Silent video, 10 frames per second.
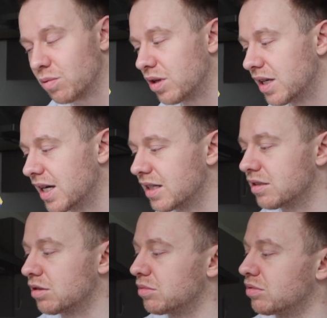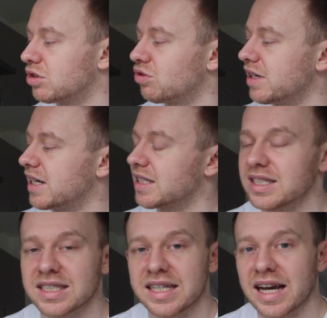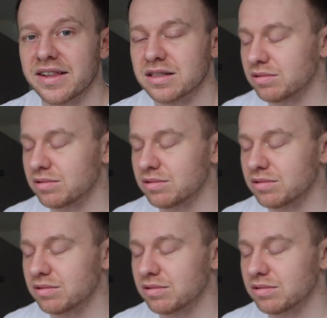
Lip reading: one yet, so I'm intrigued to see how this will